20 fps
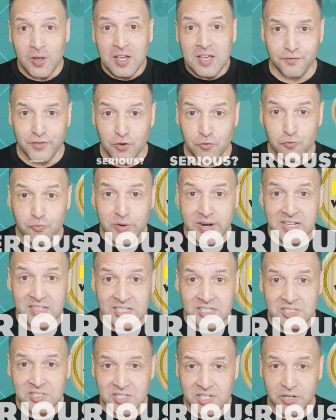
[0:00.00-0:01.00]
If you're really
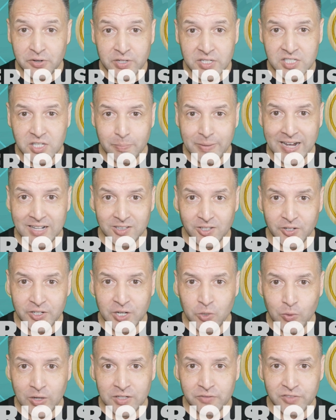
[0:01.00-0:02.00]
serious about
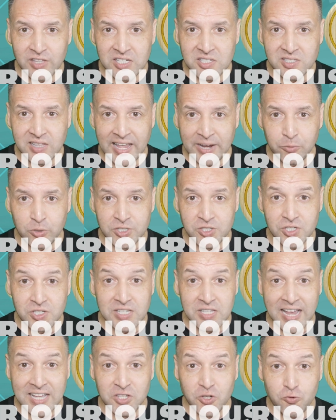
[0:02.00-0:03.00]
learning one of these languages
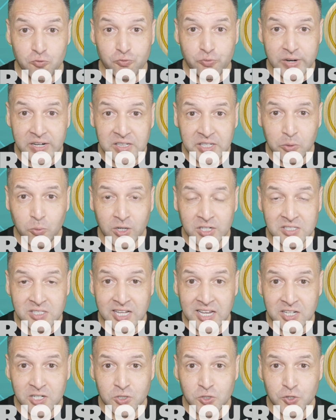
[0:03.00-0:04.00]
and you really want to
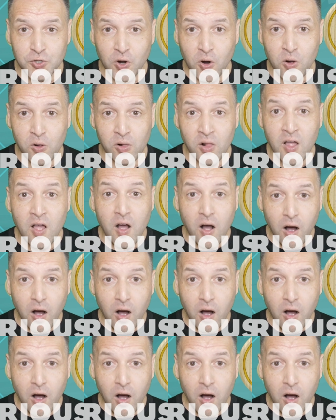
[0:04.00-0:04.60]
take control